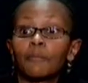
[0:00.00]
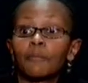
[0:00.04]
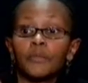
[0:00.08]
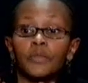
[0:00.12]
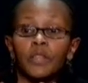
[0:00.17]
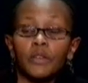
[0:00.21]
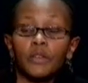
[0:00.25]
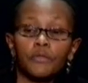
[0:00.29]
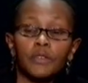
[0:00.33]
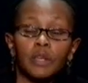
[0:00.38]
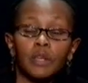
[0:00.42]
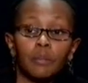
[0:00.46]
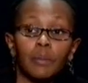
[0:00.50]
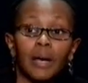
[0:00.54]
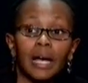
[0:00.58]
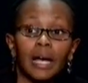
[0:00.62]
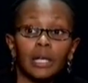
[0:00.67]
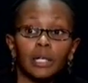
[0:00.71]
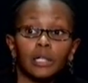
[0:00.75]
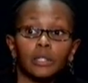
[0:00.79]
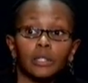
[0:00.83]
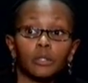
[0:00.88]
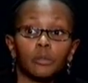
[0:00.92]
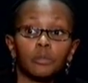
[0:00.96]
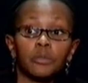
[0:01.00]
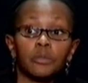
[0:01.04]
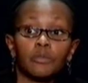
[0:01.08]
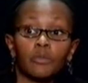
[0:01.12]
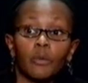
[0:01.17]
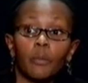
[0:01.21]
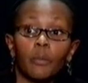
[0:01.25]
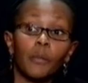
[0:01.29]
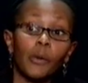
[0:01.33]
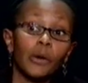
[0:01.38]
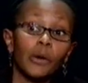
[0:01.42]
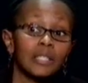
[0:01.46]
feedback loops for
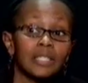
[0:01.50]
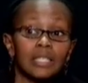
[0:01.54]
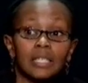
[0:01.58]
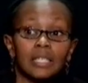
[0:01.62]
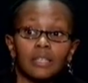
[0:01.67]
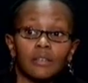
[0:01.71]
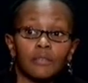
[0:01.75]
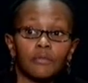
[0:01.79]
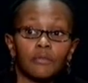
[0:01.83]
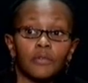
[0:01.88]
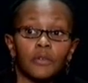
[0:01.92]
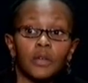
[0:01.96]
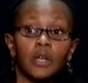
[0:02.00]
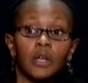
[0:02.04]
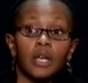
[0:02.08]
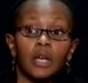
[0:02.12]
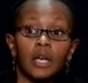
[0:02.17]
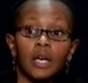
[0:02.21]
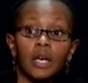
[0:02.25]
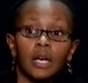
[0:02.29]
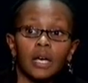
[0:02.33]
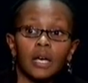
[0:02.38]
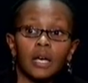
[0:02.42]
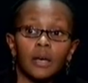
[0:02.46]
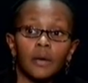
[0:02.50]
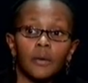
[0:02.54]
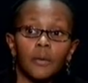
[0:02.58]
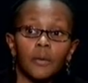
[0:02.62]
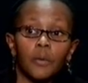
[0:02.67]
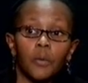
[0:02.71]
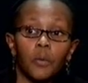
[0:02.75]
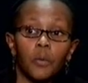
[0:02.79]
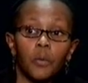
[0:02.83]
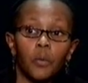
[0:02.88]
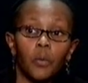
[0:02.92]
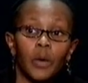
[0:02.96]
positive
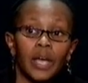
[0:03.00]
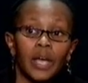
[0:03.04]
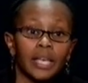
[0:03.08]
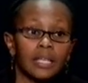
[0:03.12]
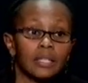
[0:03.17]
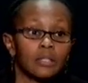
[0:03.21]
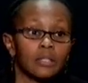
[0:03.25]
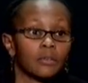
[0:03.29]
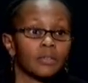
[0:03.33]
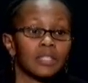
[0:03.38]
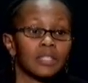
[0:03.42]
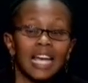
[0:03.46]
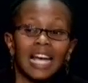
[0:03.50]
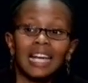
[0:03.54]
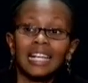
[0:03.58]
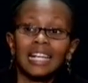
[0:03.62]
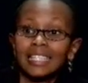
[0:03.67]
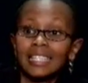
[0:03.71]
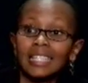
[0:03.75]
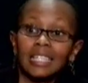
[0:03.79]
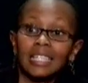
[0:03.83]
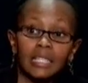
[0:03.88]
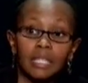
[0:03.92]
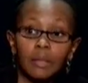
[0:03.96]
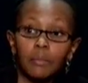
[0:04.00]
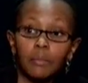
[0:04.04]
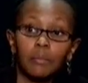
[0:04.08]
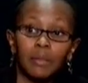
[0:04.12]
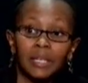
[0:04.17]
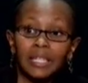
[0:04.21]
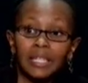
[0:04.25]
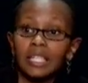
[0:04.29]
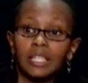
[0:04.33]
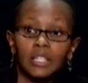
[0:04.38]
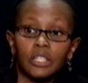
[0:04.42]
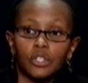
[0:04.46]
ways of tackling the
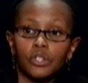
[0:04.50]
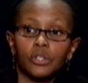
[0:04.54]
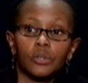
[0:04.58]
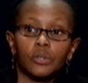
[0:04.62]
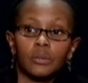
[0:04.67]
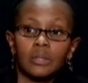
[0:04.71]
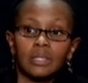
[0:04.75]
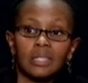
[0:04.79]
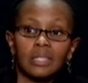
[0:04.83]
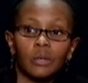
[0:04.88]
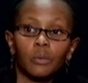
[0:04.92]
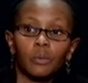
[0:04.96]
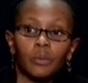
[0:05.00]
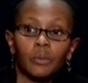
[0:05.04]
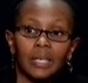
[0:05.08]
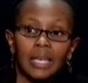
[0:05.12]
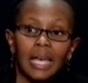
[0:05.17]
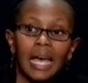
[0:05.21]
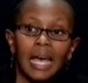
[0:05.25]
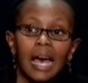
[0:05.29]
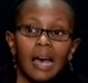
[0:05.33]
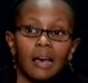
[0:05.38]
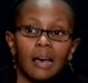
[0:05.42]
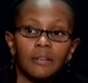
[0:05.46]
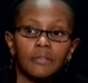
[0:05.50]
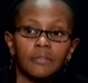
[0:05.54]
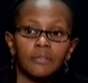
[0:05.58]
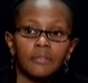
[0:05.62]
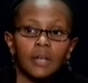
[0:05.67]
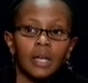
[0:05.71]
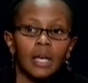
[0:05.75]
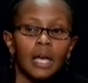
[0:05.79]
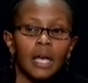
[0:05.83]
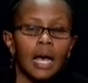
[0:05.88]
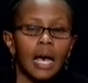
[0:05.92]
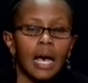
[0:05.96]
big issues that we have?
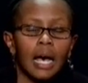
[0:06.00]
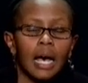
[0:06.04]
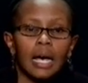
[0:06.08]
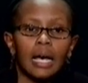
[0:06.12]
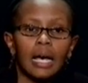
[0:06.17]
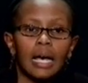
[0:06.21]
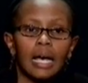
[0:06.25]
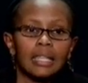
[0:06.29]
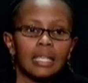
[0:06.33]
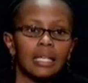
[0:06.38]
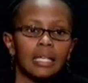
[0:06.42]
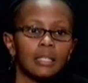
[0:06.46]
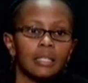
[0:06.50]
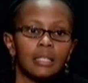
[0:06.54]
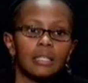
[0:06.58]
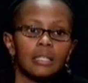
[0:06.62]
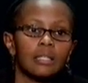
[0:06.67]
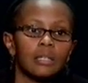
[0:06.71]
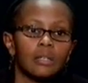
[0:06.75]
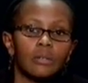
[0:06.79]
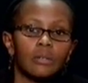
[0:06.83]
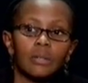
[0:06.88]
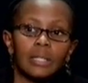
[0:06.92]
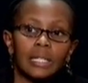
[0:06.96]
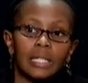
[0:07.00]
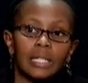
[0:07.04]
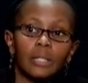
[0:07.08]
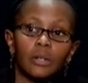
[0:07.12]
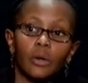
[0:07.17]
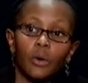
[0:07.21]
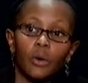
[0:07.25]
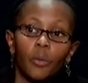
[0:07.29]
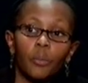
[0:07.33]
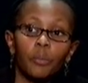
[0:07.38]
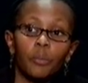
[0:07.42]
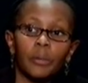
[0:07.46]
I think think these are really
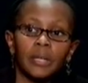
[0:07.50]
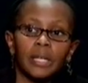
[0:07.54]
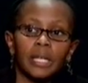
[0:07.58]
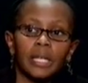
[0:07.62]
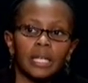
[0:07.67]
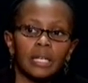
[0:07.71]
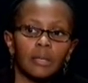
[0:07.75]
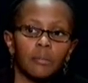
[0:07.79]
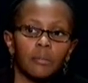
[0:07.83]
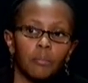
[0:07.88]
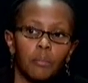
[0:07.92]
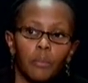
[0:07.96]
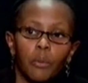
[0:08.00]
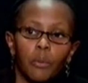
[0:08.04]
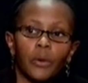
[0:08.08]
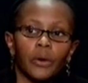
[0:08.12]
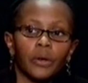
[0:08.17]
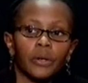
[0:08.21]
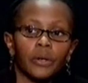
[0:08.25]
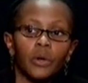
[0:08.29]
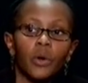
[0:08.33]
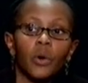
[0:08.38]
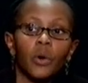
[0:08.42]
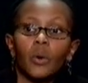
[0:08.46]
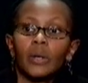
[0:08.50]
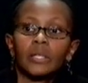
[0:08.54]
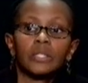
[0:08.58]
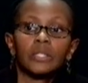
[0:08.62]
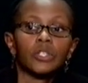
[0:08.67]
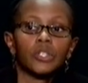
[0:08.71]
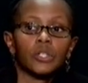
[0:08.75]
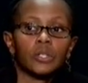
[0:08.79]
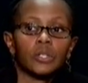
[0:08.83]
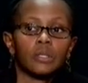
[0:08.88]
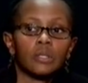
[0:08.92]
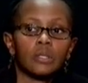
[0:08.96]
open and important
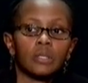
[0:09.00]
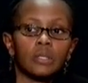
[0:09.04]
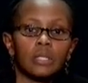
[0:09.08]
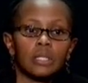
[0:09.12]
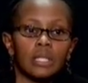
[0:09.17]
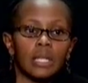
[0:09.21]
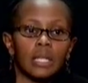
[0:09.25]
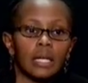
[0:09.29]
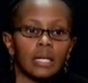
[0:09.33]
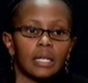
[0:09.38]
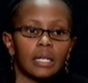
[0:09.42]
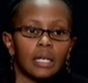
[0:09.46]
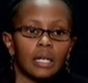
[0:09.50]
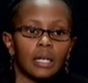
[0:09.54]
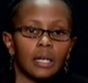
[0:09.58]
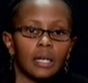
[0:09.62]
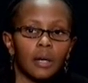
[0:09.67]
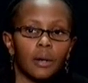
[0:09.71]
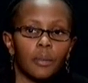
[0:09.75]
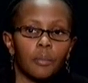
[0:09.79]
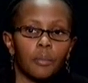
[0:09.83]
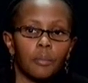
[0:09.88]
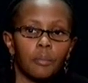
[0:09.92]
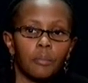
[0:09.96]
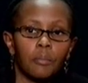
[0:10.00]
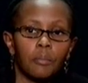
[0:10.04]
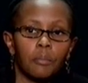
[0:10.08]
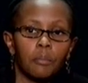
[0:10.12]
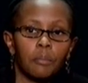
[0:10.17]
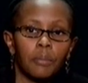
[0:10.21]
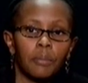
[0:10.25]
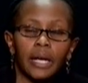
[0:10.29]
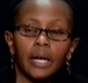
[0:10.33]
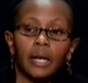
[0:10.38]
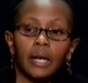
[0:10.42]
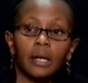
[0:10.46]
questions that
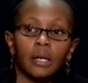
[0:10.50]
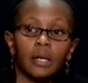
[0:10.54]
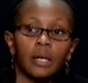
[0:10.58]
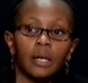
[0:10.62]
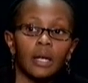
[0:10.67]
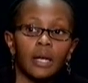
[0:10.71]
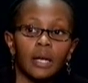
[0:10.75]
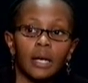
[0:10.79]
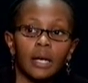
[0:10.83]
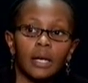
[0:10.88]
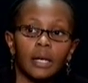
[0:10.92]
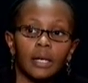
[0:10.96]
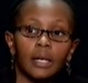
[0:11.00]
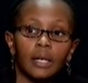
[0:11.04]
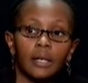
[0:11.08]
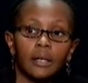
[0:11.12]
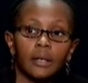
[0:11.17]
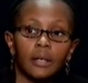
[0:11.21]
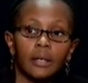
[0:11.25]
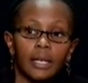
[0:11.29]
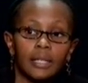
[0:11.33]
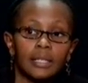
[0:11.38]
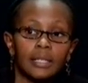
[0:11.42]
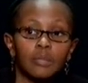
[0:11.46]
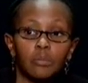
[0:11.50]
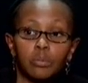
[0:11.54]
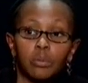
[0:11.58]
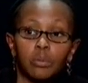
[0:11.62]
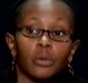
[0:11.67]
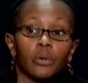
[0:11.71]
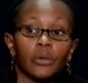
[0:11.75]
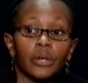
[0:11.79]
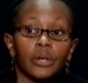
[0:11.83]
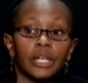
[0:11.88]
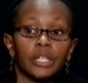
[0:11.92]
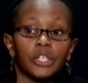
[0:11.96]
bear
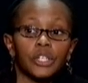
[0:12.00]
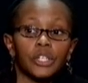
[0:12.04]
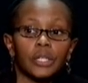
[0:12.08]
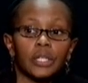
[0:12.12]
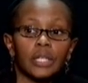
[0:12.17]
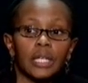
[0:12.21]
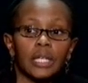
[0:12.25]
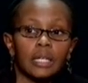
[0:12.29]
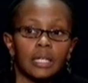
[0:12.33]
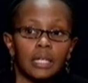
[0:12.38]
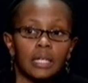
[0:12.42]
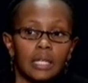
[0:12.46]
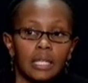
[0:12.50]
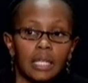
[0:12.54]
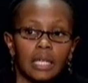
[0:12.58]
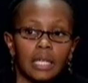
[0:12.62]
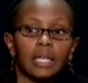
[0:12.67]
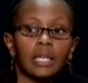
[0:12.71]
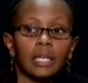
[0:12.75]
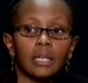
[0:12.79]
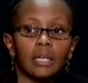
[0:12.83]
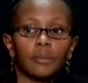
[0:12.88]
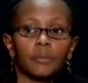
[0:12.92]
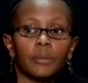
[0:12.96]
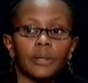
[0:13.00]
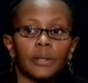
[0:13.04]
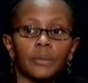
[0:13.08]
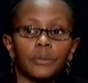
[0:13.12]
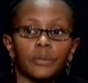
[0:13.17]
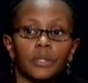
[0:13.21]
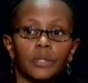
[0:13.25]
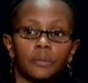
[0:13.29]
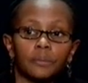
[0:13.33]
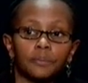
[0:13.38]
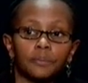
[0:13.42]
exploration and thinking about.